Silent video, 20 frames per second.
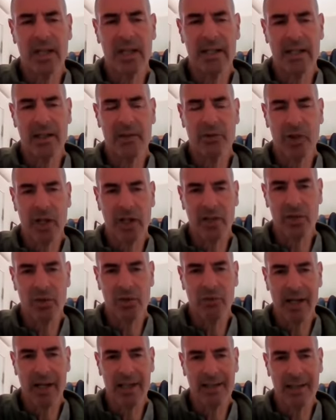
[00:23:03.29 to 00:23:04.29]
Is it just
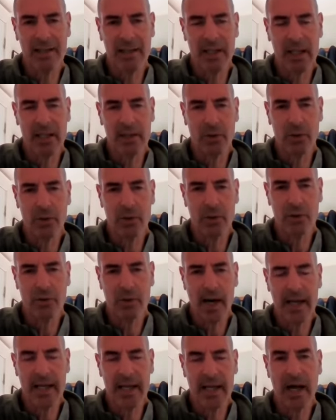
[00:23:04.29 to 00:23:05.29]
dry skin or
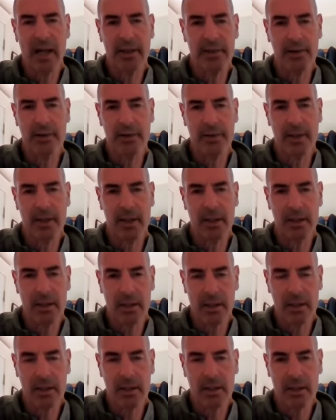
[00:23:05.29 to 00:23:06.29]
dry other
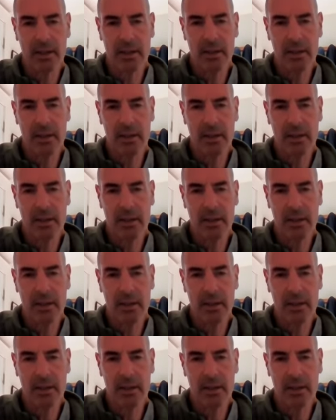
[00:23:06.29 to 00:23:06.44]
things?